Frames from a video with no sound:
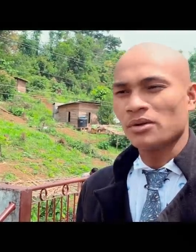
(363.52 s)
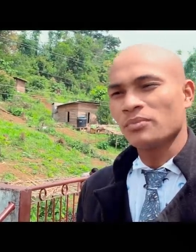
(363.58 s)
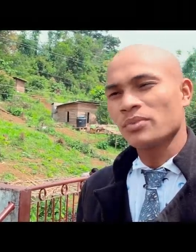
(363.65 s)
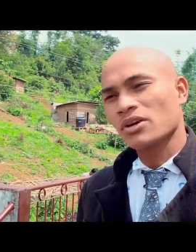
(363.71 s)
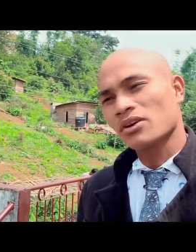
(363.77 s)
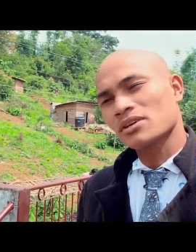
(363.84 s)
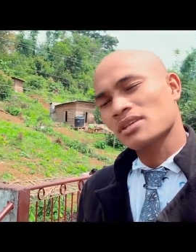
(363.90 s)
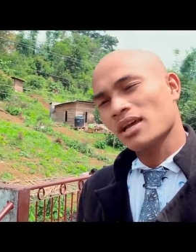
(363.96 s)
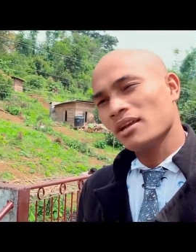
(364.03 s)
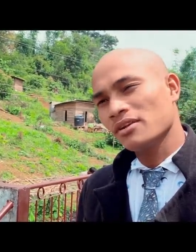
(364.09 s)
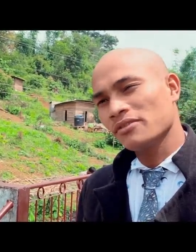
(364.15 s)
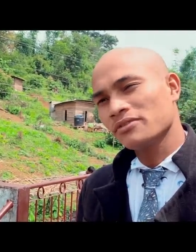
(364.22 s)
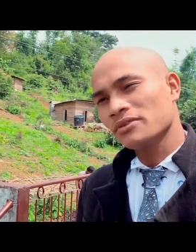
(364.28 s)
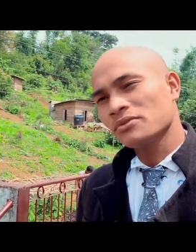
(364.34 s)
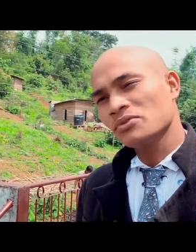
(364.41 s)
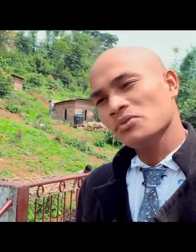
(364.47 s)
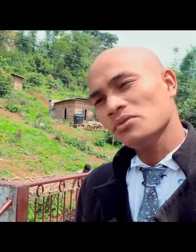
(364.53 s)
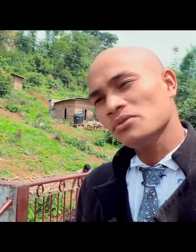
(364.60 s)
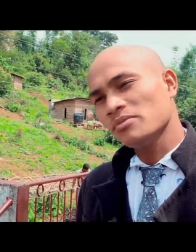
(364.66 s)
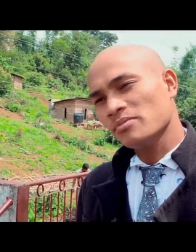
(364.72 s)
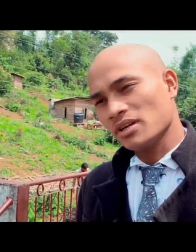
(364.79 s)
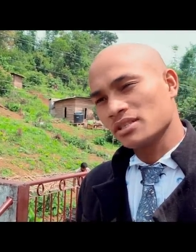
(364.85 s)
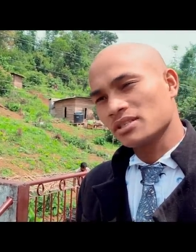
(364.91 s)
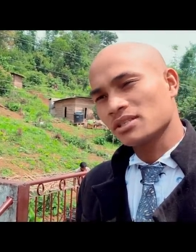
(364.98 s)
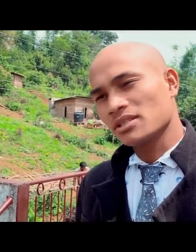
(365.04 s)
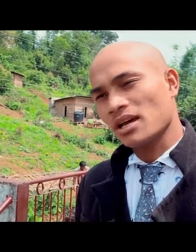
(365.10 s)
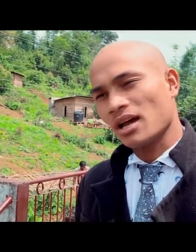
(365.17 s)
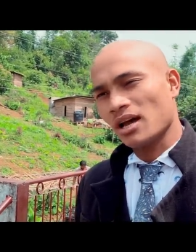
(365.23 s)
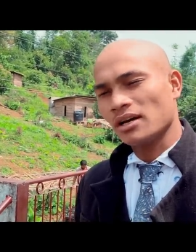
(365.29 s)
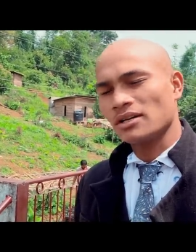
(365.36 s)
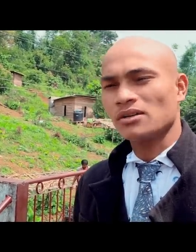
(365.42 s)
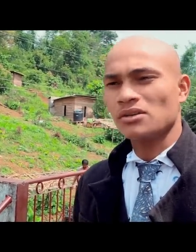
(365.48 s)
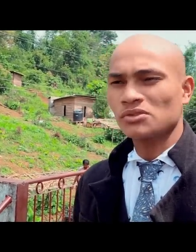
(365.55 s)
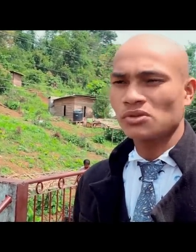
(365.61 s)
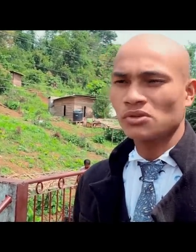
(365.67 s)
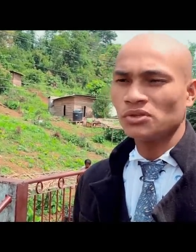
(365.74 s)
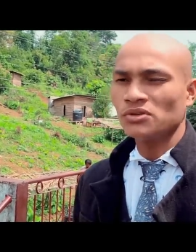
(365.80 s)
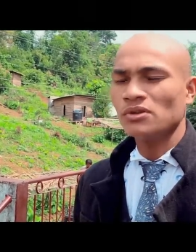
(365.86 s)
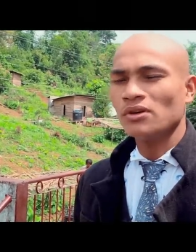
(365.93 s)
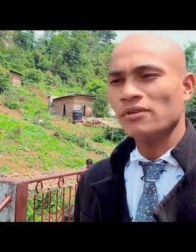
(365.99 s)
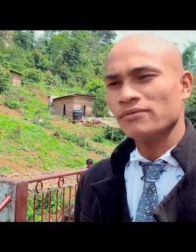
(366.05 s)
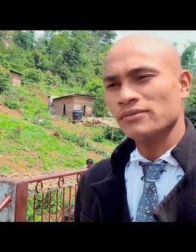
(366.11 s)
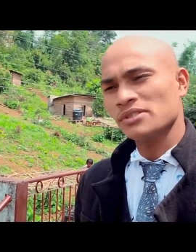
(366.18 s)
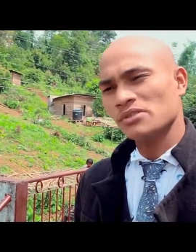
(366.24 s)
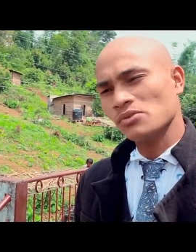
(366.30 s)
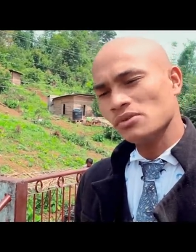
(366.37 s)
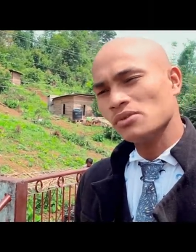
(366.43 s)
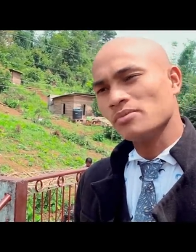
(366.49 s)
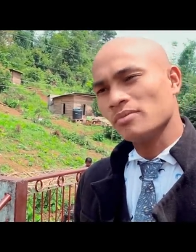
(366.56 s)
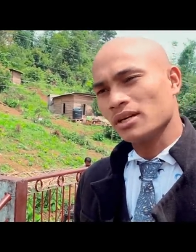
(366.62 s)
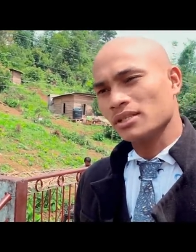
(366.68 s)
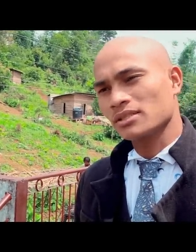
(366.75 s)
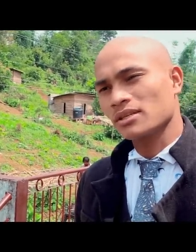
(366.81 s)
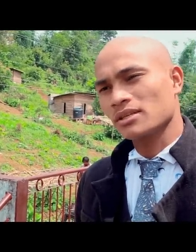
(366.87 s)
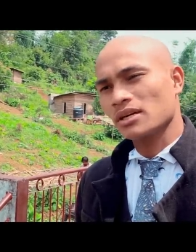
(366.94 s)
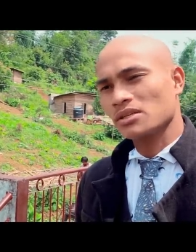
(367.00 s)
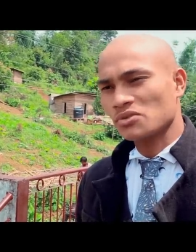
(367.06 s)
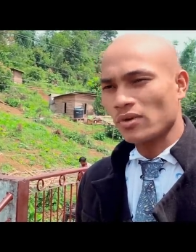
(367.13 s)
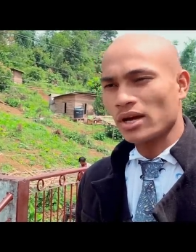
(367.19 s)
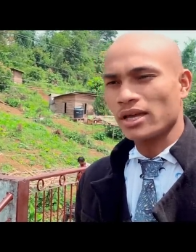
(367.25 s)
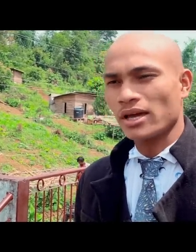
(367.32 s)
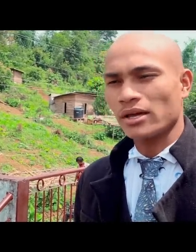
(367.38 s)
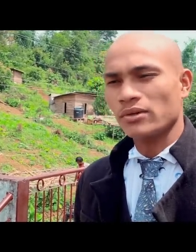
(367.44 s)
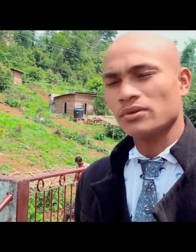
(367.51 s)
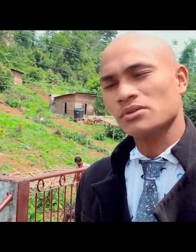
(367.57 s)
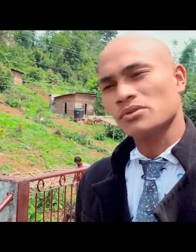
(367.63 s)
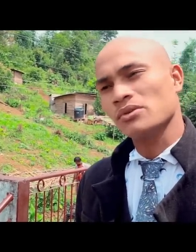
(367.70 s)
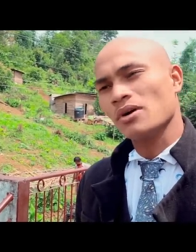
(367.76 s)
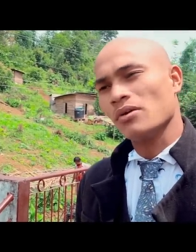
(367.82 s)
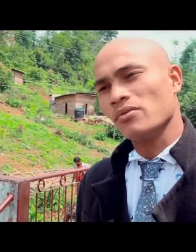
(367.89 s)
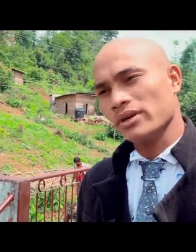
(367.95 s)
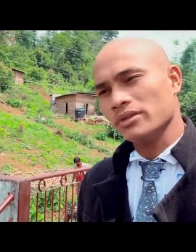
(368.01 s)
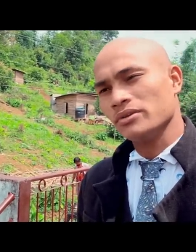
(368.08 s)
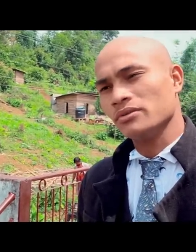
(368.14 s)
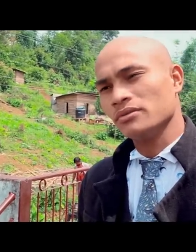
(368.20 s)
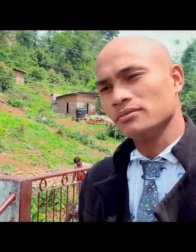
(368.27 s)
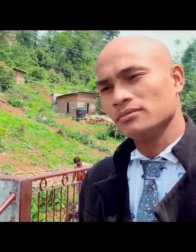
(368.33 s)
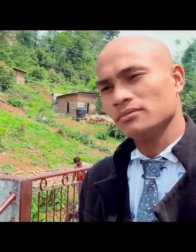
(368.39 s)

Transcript: Because I love you too much, and also you love me so much, that's why I want to avoid you.